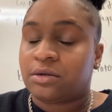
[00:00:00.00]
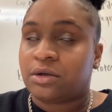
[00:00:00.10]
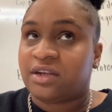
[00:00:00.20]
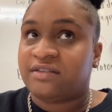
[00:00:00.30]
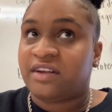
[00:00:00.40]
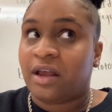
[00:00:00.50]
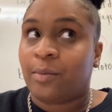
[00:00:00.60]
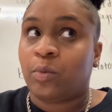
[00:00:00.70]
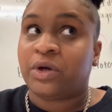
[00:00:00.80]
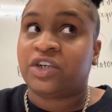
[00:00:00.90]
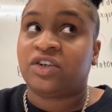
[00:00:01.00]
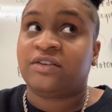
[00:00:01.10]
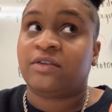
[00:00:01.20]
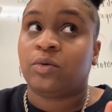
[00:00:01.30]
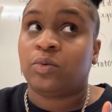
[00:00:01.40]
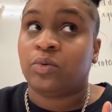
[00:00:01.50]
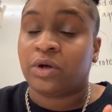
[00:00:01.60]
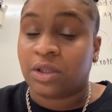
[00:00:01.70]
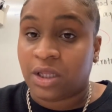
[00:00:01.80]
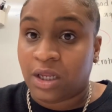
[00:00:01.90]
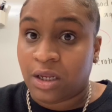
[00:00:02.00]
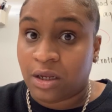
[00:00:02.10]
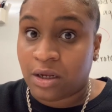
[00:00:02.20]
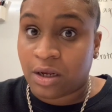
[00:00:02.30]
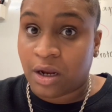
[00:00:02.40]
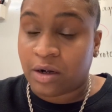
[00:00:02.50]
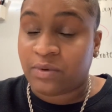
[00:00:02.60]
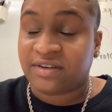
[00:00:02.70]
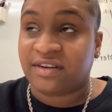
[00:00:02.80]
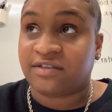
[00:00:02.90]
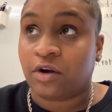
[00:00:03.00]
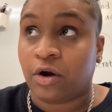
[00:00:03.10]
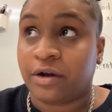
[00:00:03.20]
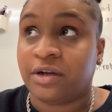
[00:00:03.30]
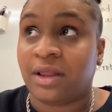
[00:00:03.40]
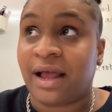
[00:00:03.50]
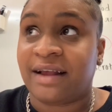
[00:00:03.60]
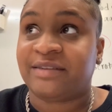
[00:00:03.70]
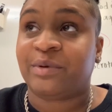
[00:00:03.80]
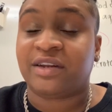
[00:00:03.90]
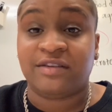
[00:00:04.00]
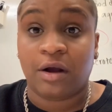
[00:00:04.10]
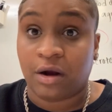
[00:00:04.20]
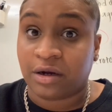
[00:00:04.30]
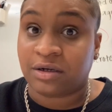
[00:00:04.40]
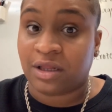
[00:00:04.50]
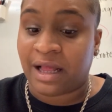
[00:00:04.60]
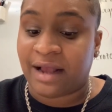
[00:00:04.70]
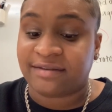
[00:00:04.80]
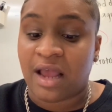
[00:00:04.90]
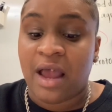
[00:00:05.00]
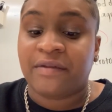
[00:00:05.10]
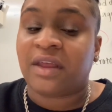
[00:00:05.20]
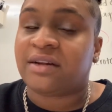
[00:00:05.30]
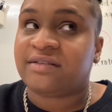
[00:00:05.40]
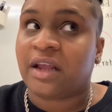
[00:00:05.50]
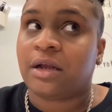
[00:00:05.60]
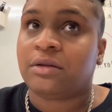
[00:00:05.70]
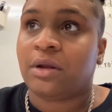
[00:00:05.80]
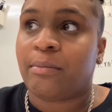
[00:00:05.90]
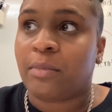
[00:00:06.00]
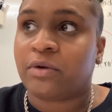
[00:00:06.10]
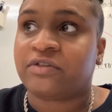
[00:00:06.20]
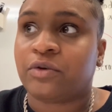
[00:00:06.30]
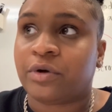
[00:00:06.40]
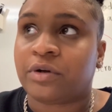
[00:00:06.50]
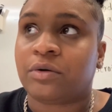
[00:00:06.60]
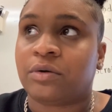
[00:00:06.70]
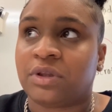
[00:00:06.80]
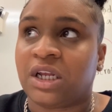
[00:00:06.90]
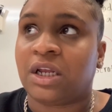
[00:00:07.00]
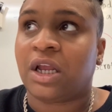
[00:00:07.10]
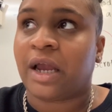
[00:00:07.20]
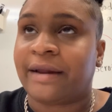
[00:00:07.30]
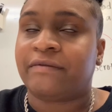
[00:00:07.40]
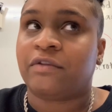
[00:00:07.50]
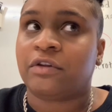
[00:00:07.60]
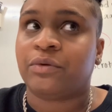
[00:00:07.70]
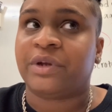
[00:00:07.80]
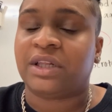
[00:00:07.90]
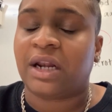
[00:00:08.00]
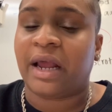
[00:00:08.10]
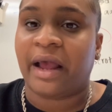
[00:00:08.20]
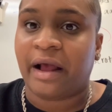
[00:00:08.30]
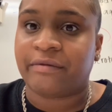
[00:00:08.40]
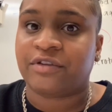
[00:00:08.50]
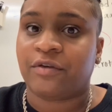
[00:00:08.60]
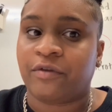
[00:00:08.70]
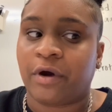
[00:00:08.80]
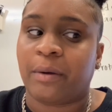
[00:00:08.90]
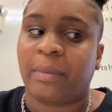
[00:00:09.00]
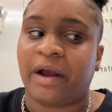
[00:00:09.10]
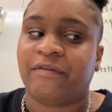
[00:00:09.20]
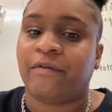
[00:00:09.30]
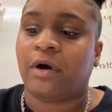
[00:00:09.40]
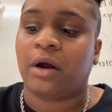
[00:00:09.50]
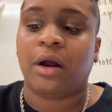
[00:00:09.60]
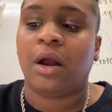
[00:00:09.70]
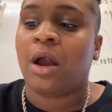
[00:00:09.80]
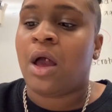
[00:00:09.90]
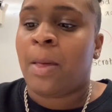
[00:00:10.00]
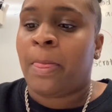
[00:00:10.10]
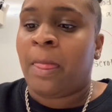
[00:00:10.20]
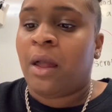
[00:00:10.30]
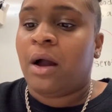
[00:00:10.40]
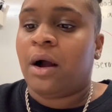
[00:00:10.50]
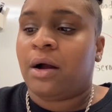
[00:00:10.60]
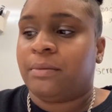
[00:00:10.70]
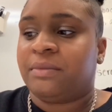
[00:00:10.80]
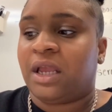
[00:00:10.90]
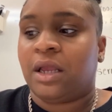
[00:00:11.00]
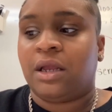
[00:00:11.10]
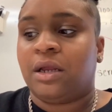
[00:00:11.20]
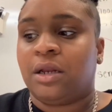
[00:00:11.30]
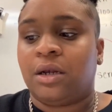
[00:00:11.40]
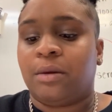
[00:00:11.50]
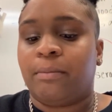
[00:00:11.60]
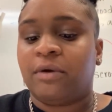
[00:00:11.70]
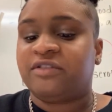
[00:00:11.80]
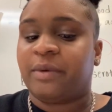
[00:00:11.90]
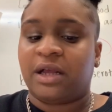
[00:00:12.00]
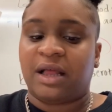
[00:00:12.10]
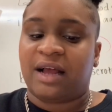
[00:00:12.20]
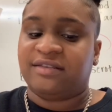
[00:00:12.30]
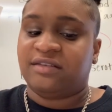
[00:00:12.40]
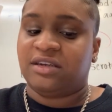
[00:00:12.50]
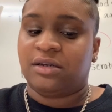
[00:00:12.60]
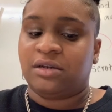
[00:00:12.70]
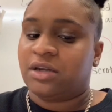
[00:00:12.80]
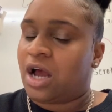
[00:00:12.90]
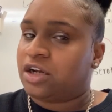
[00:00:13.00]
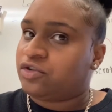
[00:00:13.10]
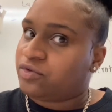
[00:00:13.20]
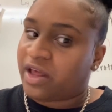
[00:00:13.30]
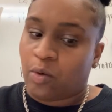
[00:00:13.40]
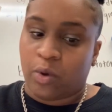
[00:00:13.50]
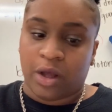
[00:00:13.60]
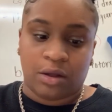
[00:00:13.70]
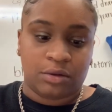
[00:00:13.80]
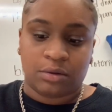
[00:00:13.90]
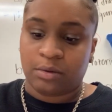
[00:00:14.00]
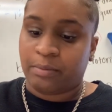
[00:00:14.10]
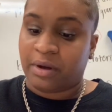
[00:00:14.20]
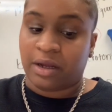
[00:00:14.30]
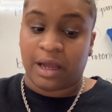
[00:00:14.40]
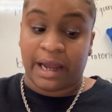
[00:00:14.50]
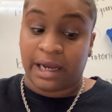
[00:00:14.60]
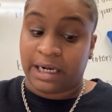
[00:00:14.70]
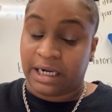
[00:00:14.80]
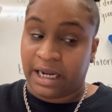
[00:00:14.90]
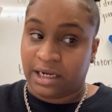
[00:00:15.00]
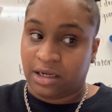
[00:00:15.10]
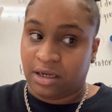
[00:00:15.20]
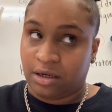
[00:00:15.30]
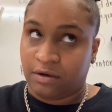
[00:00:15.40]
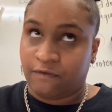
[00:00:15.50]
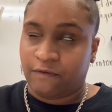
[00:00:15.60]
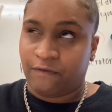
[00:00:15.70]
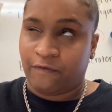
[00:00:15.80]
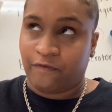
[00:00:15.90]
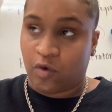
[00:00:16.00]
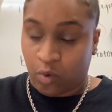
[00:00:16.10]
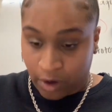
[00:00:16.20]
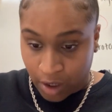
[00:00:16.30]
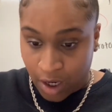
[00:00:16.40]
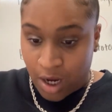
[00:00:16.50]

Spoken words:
exam, which is a really, I don't want to say it's a hard class, but it's a hard class. That's like the most critical thinking of the 3 that I have so far, by far. And most of my class did not do that well, but I got a 94.